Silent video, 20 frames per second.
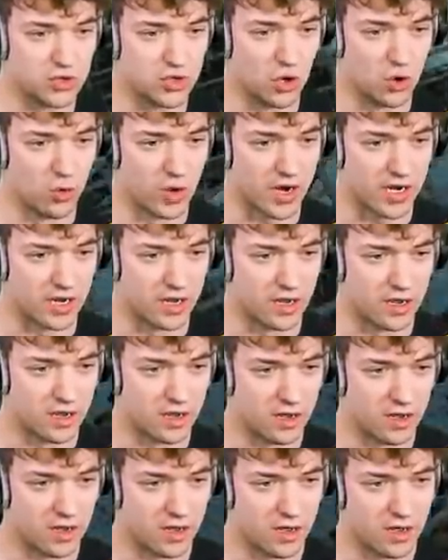doing?
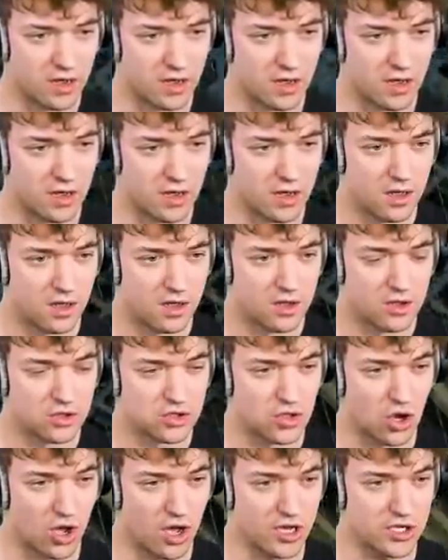
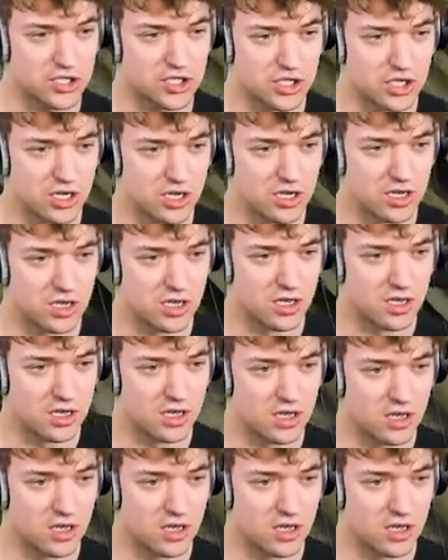Uh, Josh? Uh, uh,